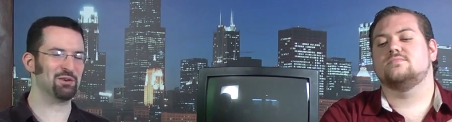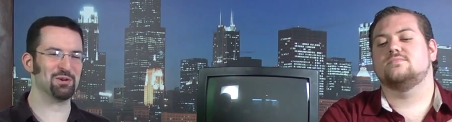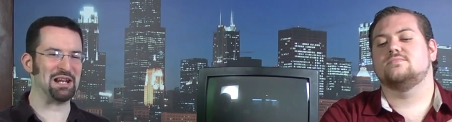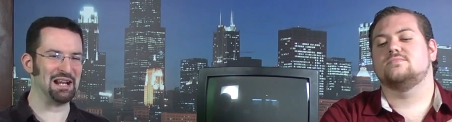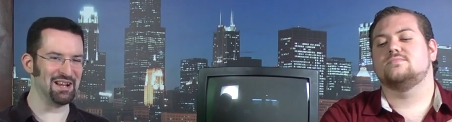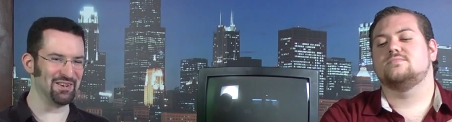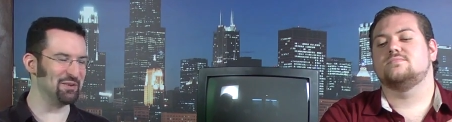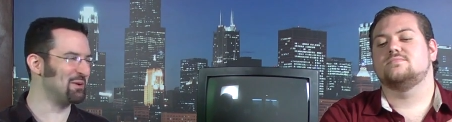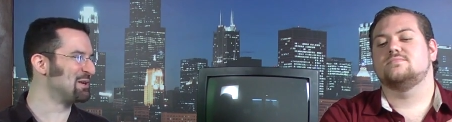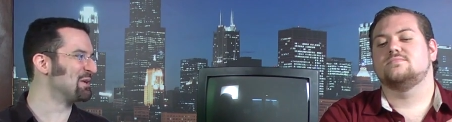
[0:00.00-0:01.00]
Speaker 1: to run it on
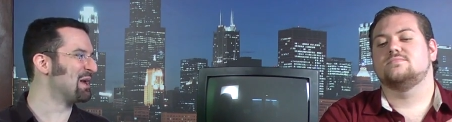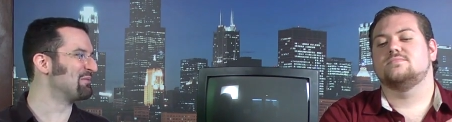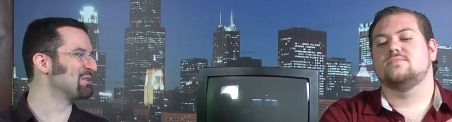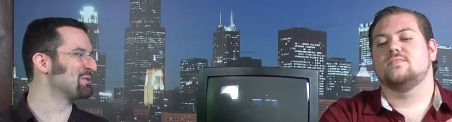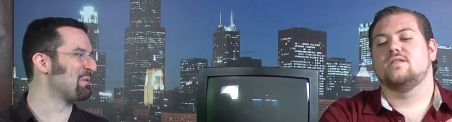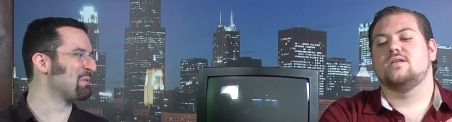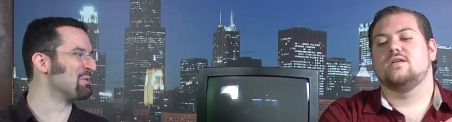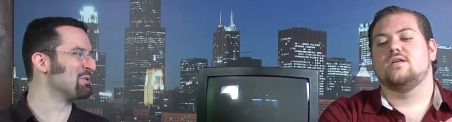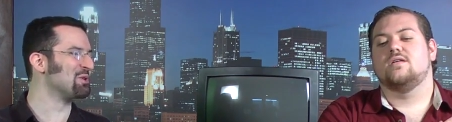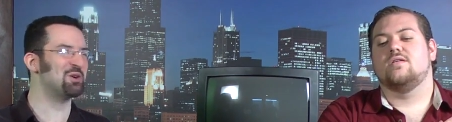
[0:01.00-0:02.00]
our one year anniversary
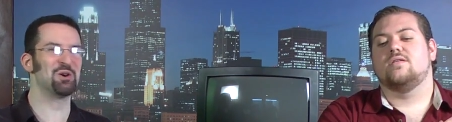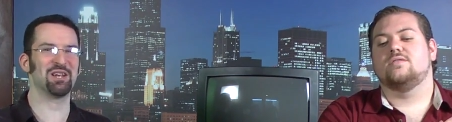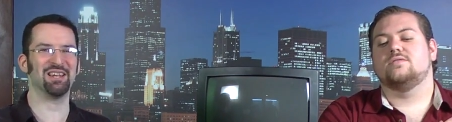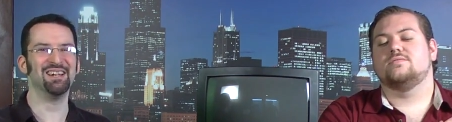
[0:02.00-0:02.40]
when we were recording it.